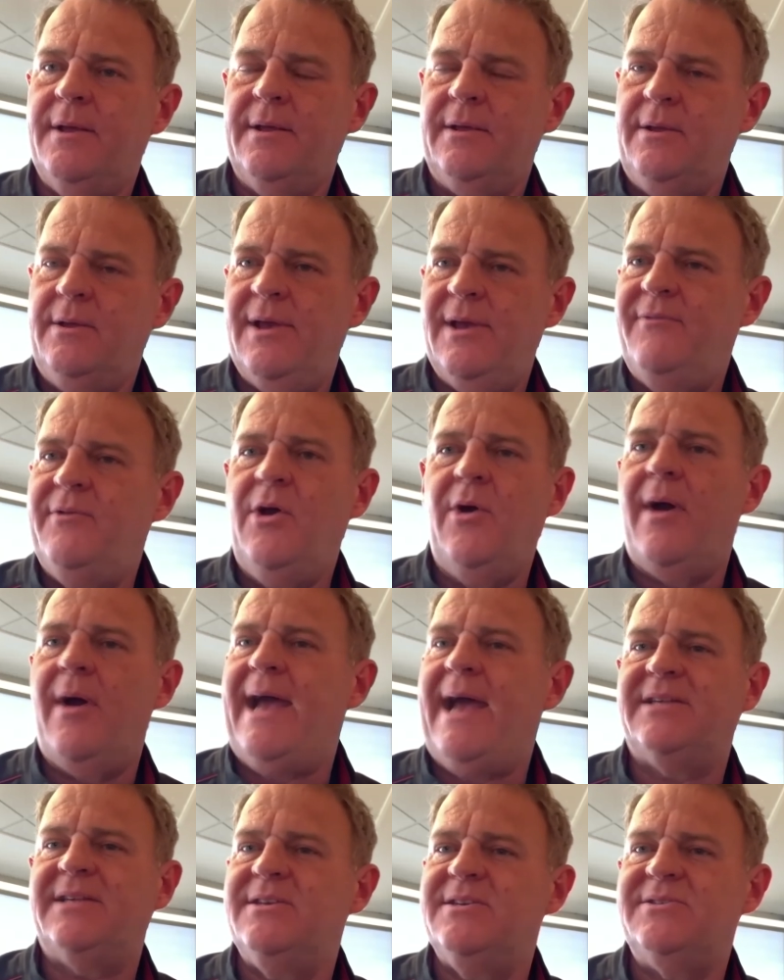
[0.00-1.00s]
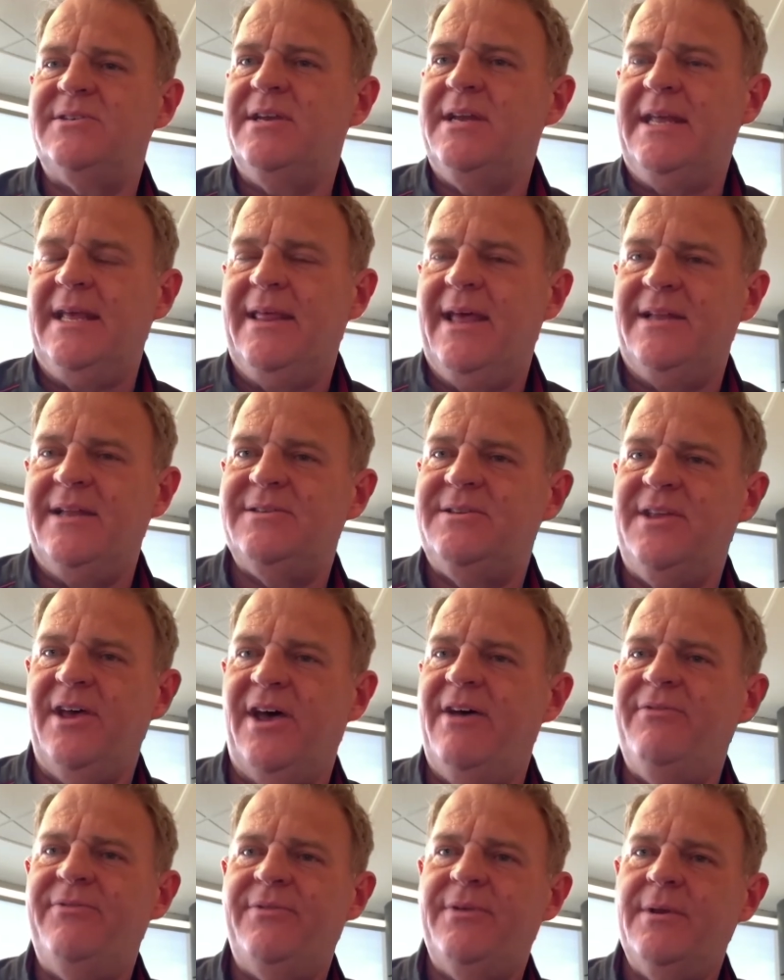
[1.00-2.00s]
You have no access to any of that
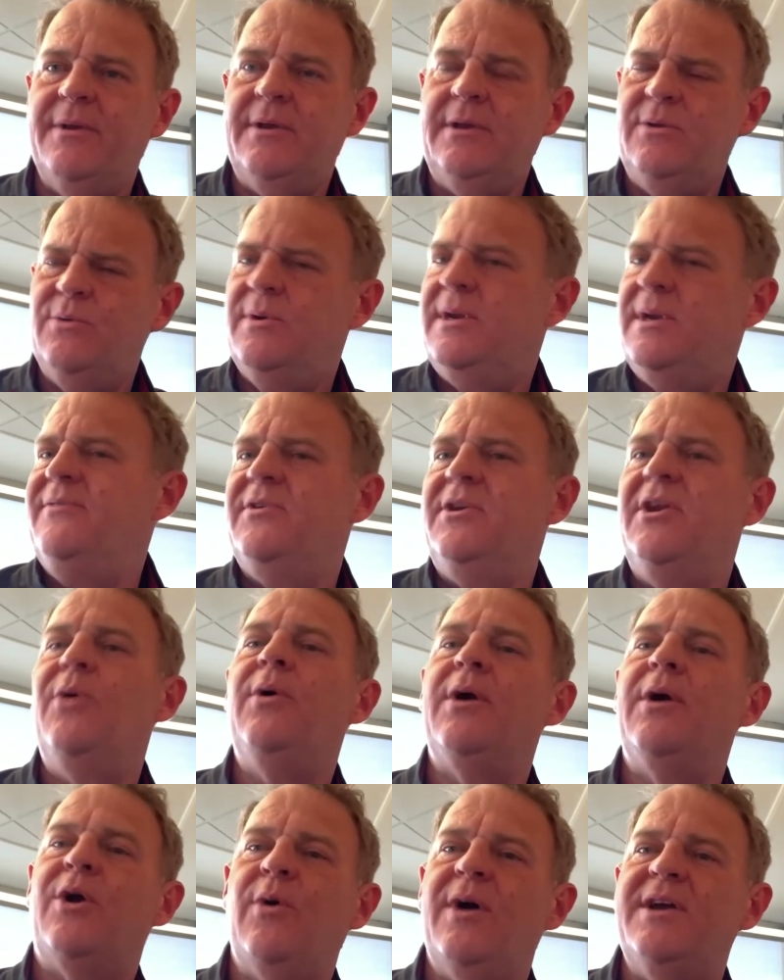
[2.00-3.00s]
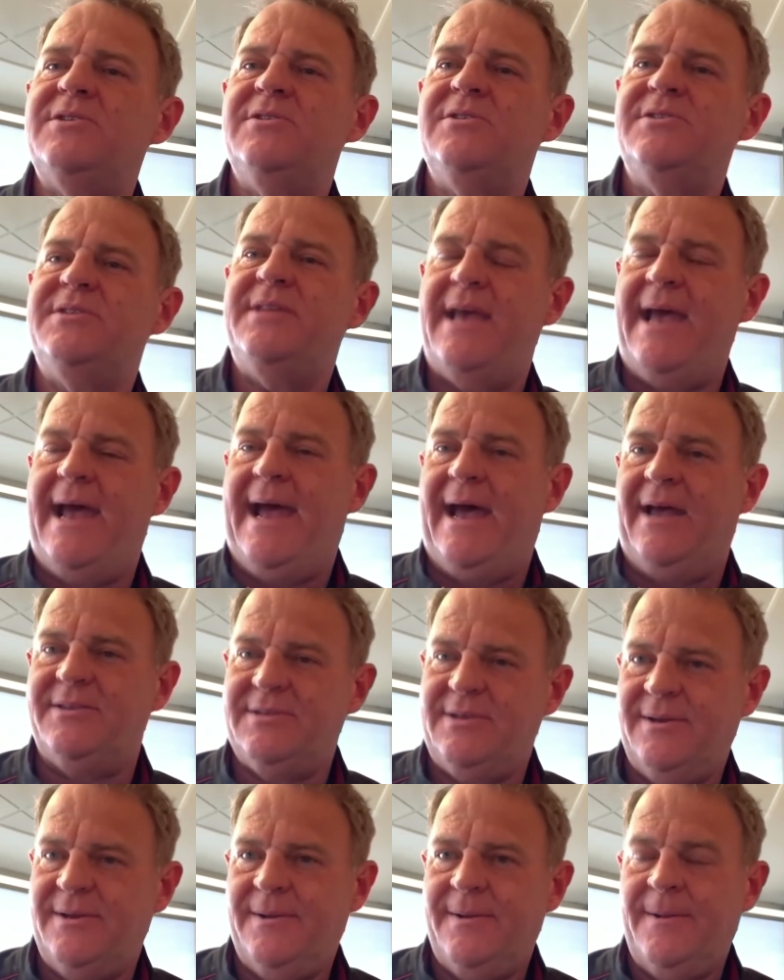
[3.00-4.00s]
stuff. You wouldn't even know what questions to
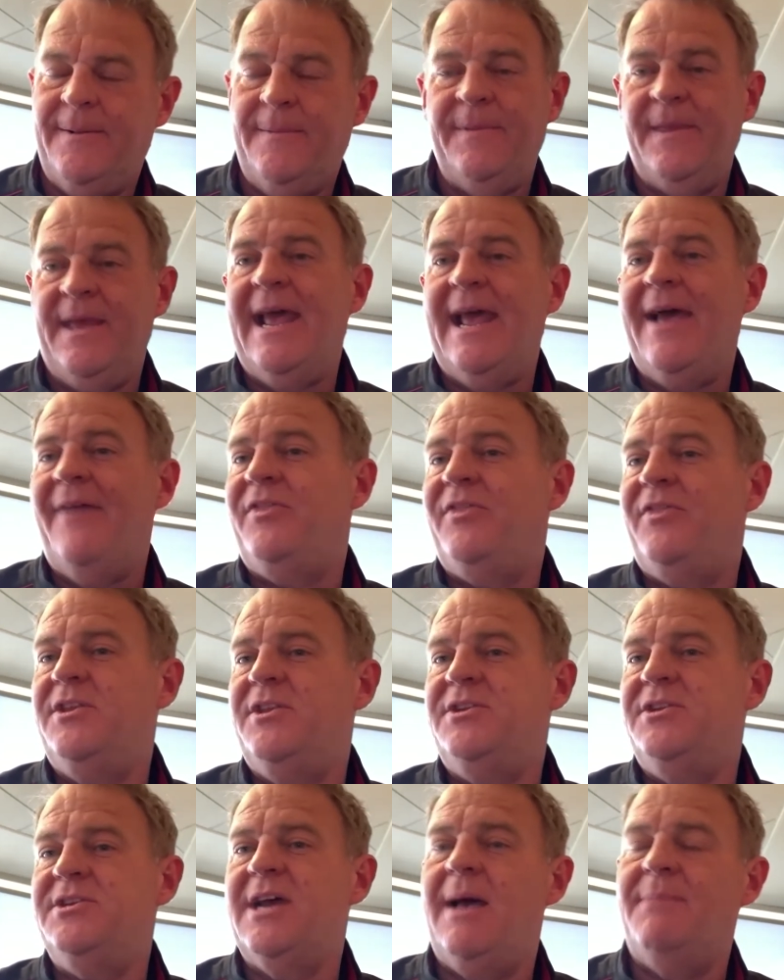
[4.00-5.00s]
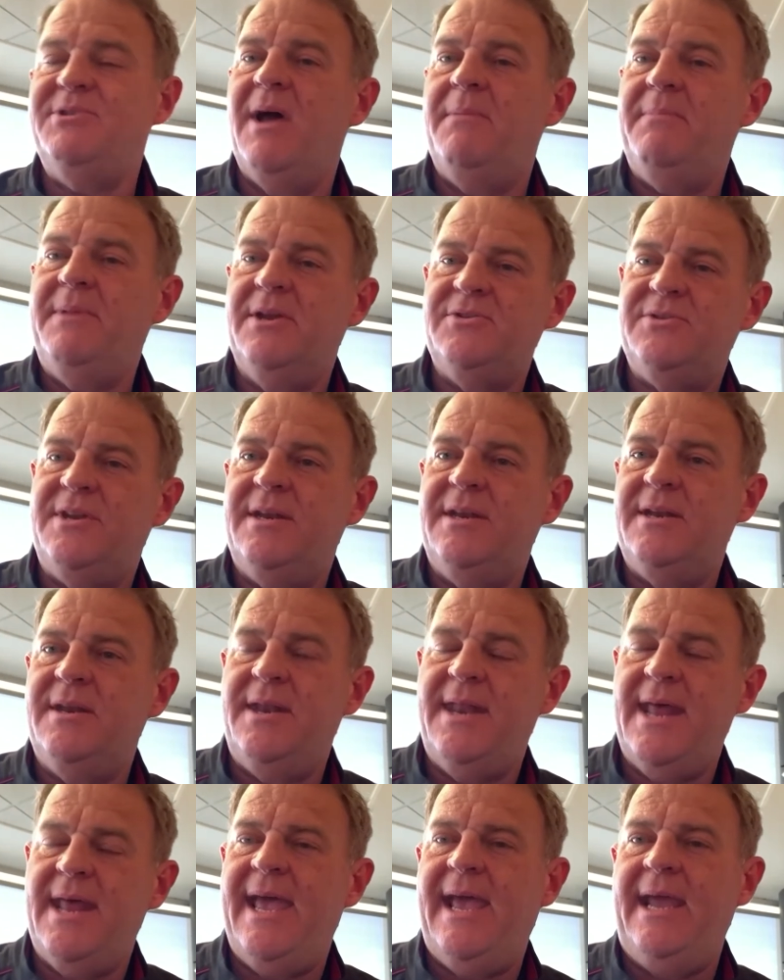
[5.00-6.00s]
ask. And half the jobs you might be interested in
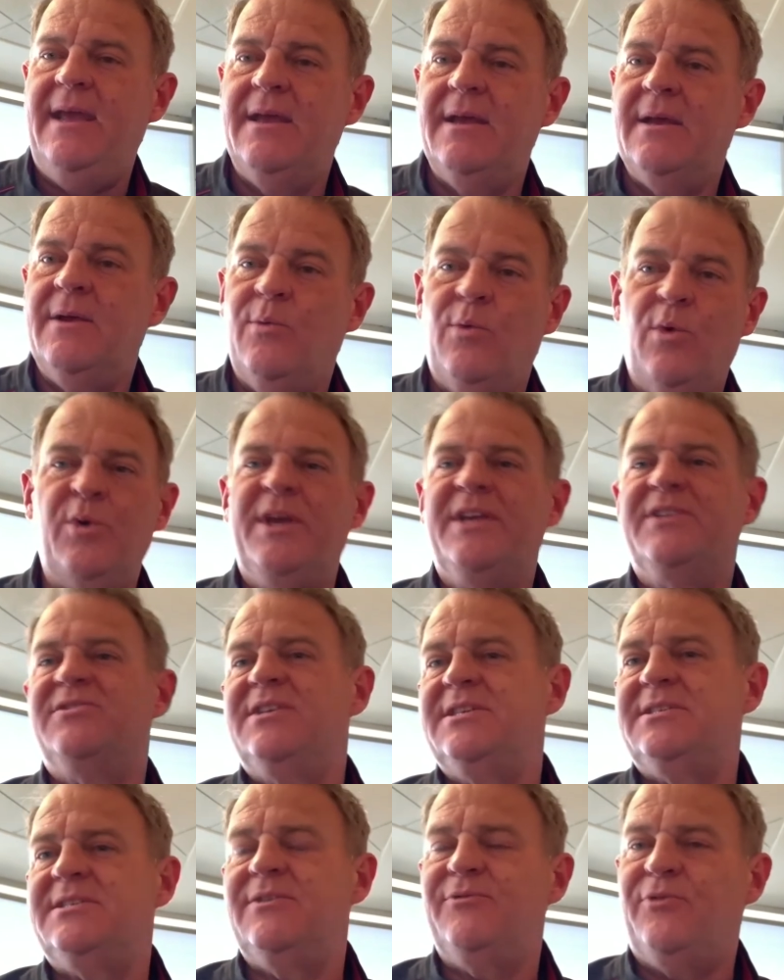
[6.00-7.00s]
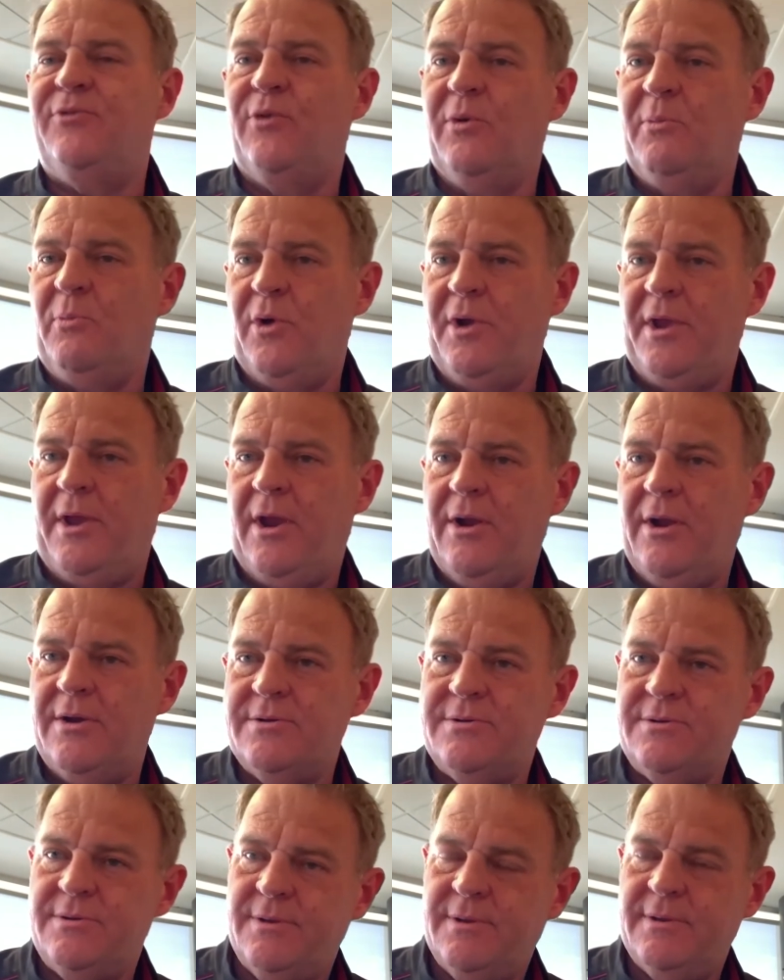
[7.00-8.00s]
today won't exist in 4 more
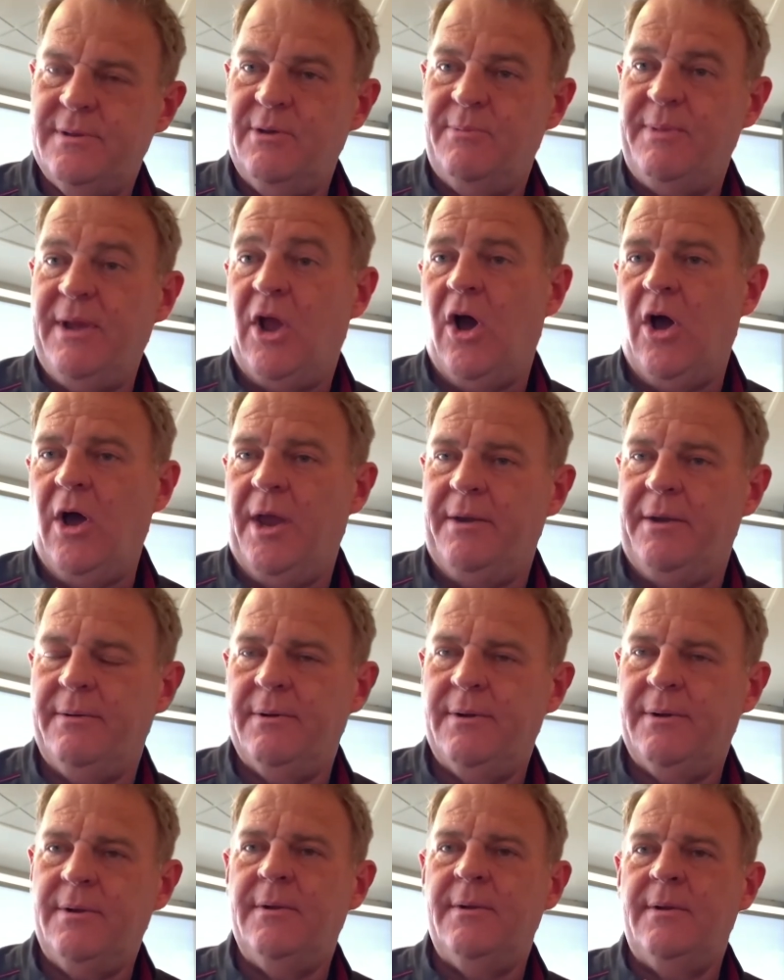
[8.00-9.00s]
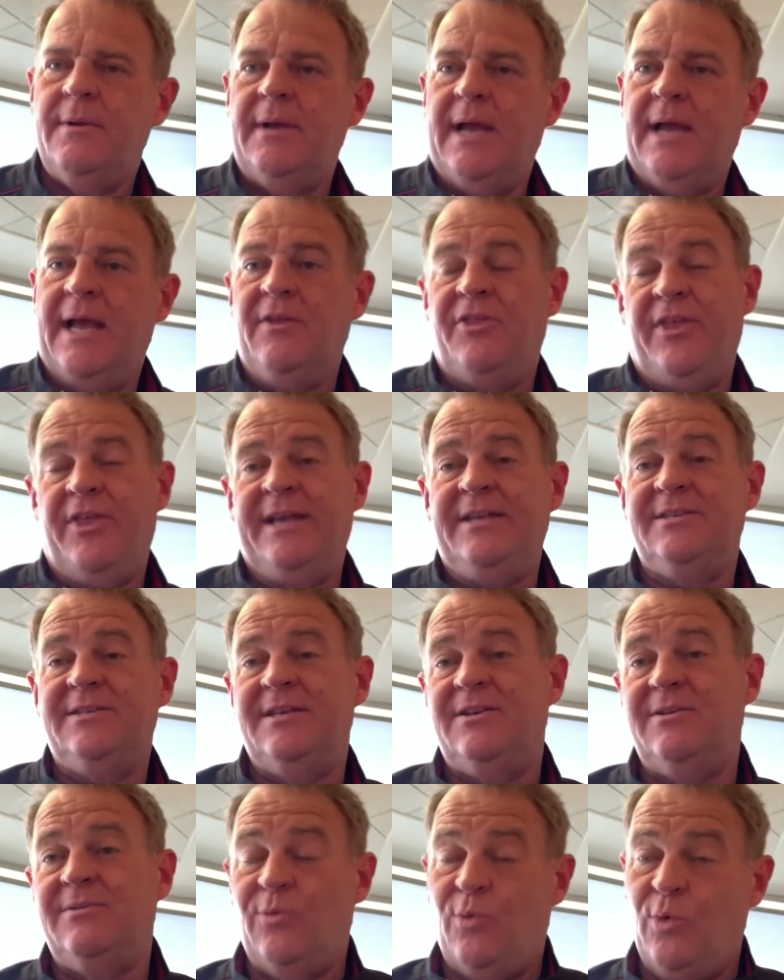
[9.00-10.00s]
years. They'll be gone. And the things
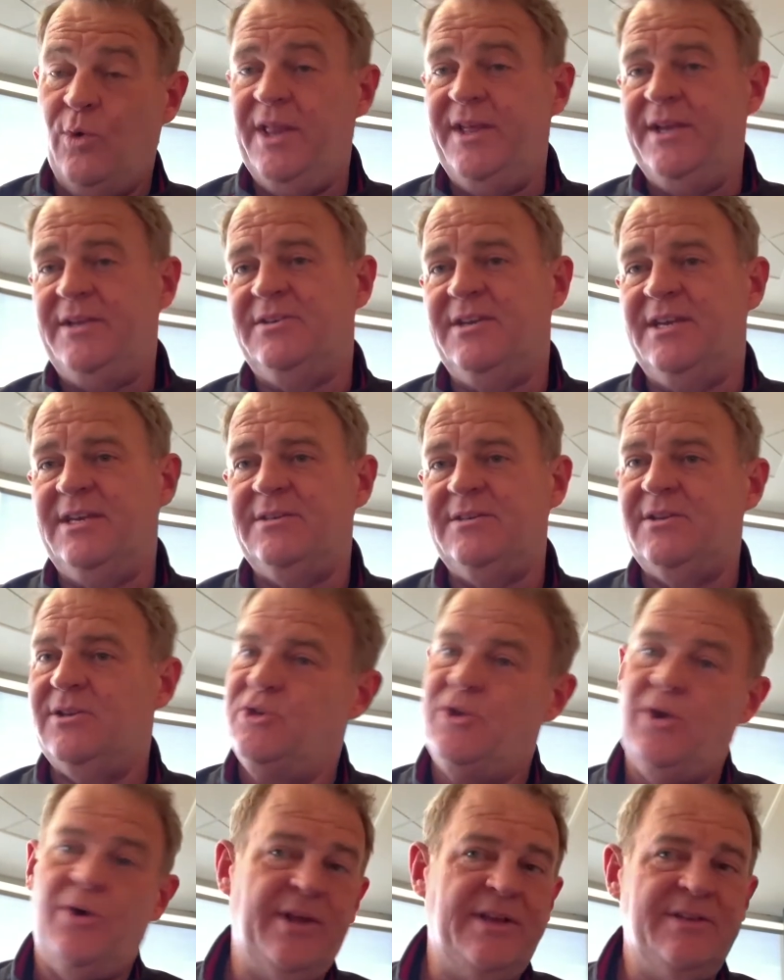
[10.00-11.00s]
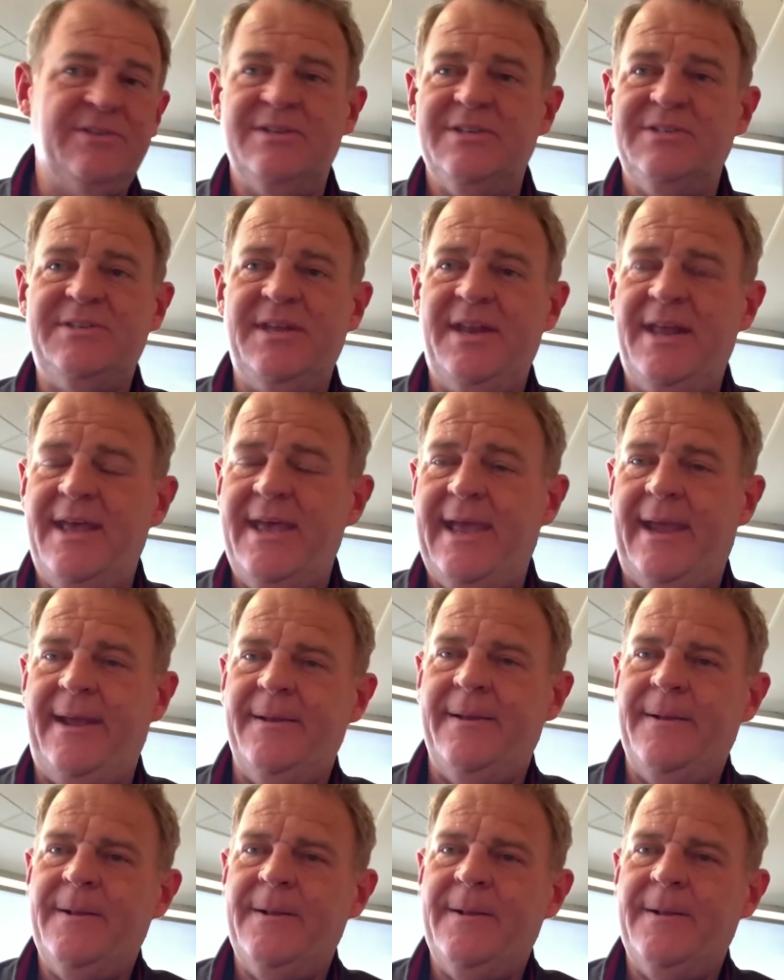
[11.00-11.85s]
that will exist don't exist today.